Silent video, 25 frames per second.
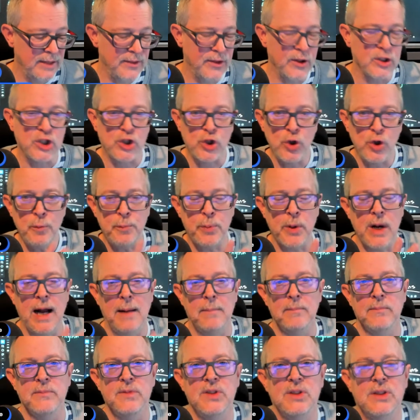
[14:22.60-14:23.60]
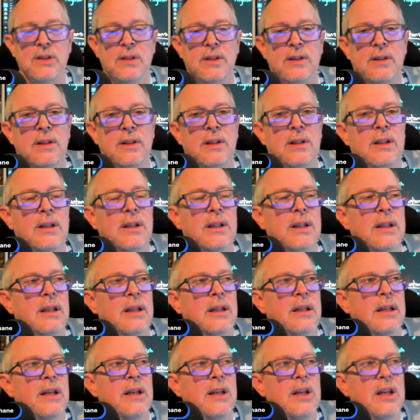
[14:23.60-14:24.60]
there's two problems.
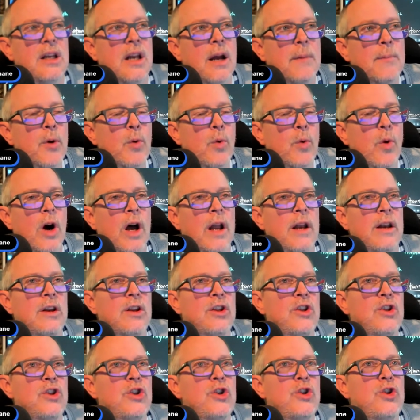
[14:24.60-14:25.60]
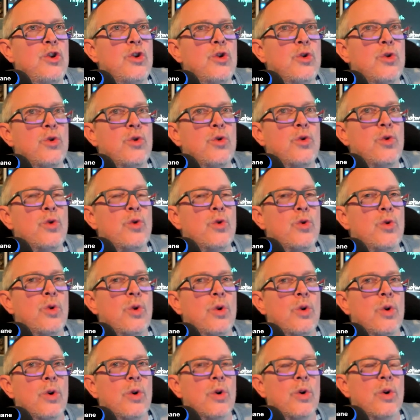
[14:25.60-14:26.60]
Number one,
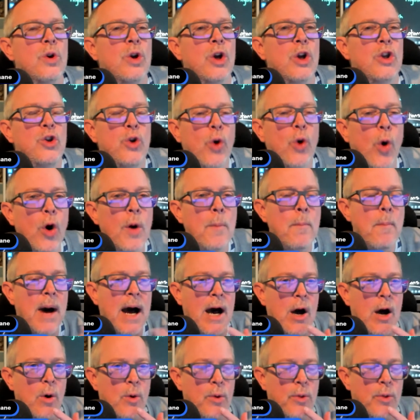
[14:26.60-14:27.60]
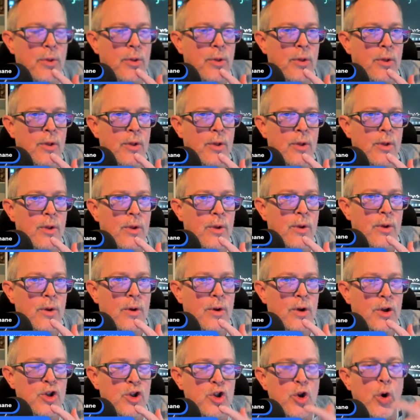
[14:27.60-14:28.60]
your mouth,
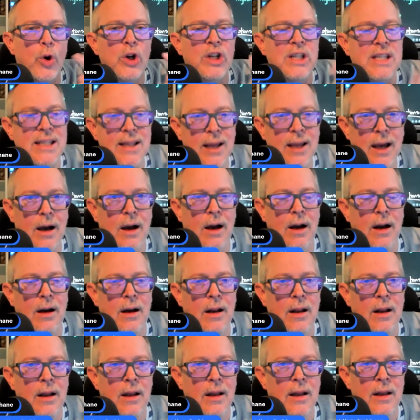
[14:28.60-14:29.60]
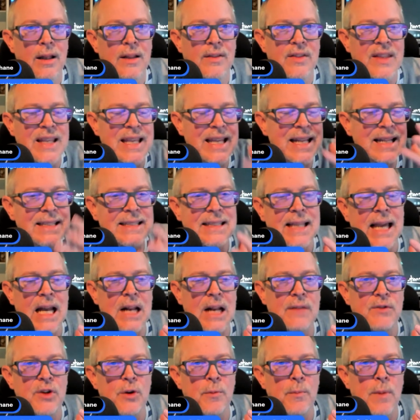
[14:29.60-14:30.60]
your tongue, the
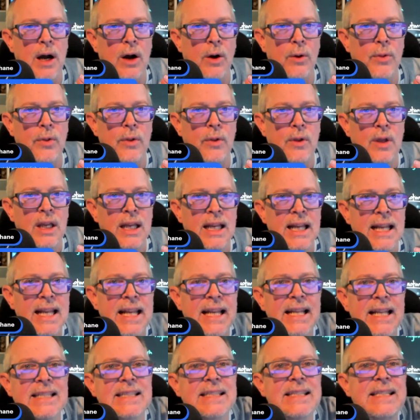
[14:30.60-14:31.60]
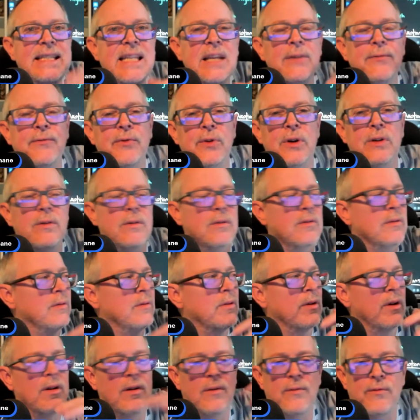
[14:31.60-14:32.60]
inside of your mouth is different
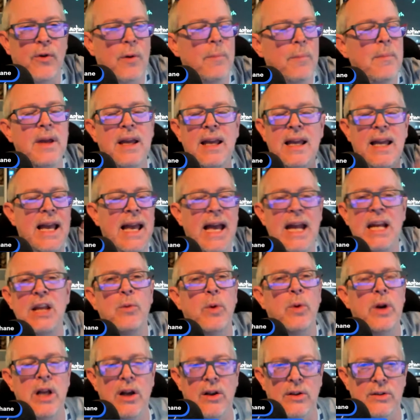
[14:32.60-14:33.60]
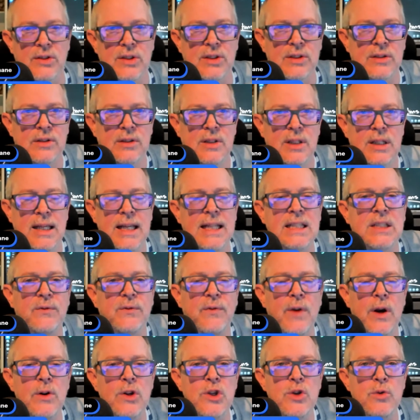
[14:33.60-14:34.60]
from anyone else. It's
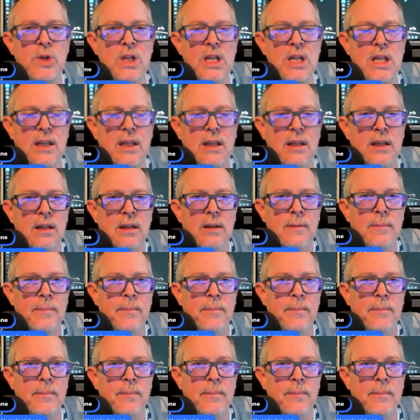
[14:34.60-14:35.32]
very unique.